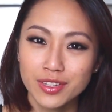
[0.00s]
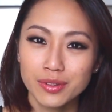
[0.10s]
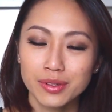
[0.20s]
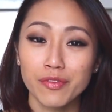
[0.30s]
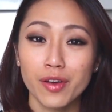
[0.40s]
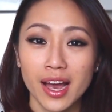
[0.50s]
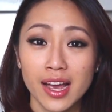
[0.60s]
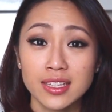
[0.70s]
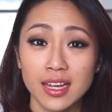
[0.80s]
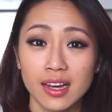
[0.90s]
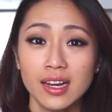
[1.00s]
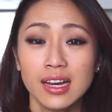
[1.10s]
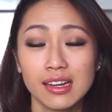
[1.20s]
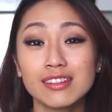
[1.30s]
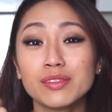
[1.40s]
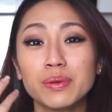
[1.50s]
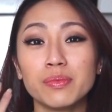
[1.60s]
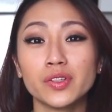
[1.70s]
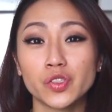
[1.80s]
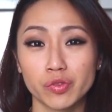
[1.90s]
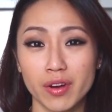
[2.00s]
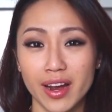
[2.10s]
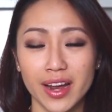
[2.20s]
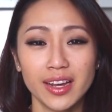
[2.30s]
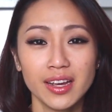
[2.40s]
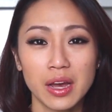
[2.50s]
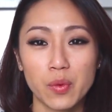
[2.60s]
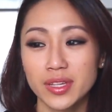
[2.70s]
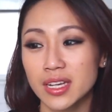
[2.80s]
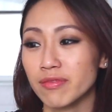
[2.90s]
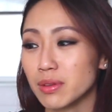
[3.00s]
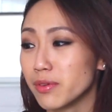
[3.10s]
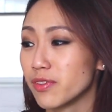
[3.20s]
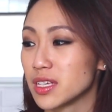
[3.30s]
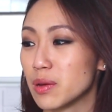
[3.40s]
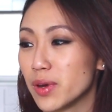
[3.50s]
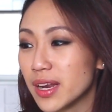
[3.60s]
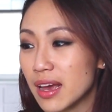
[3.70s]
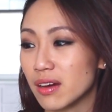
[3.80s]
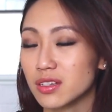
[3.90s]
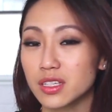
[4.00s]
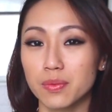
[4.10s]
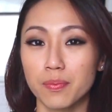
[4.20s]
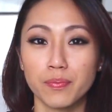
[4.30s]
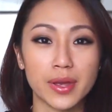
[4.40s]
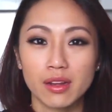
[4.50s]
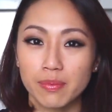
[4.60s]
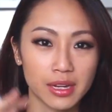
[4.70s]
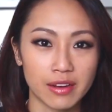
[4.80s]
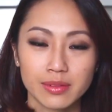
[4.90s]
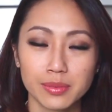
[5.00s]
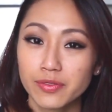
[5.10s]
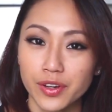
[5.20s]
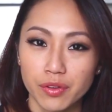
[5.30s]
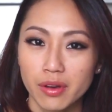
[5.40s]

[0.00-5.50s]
So if your eyes are a little bit more dry, what's comfortable for someone else may not be comfortable for you